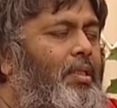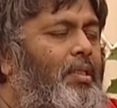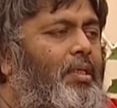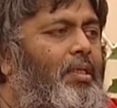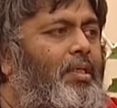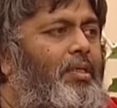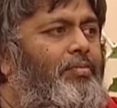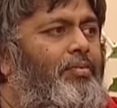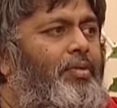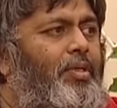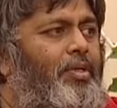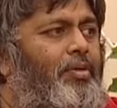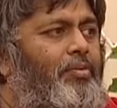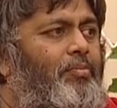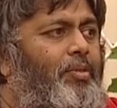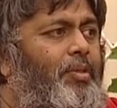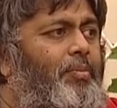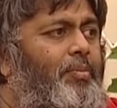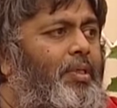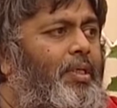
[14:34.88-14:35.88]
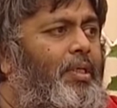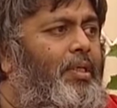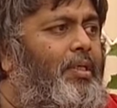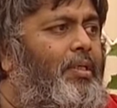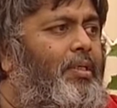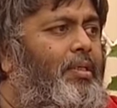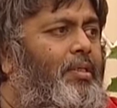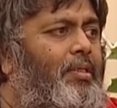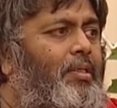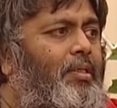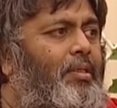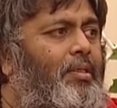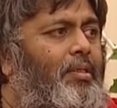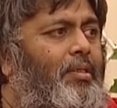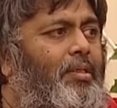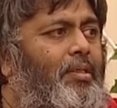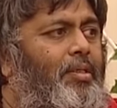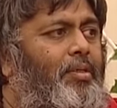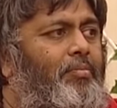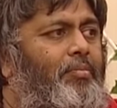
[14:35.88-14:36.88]
that every human being
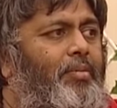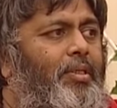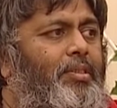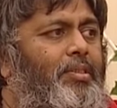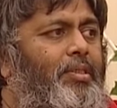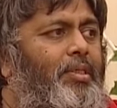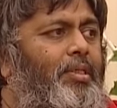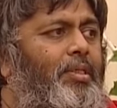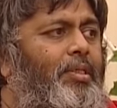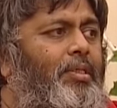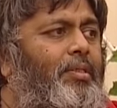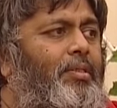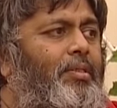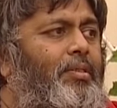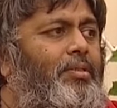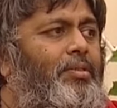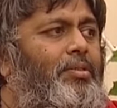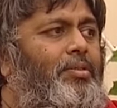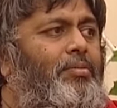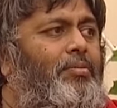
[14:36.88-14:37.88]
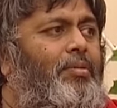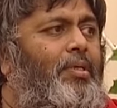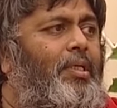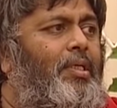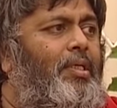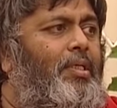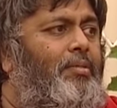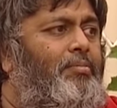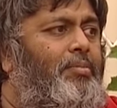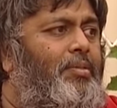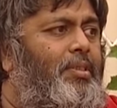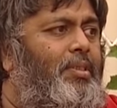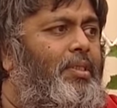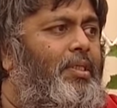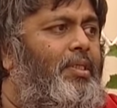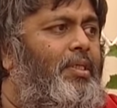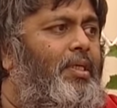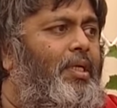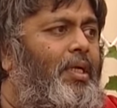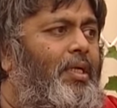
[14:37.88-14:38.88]
must lead
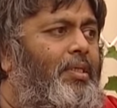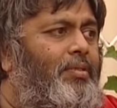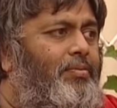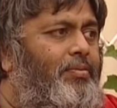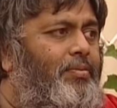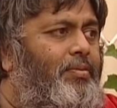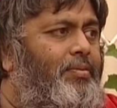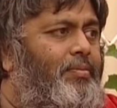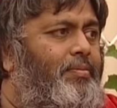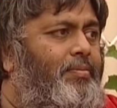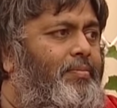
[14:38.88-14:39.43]
200% life.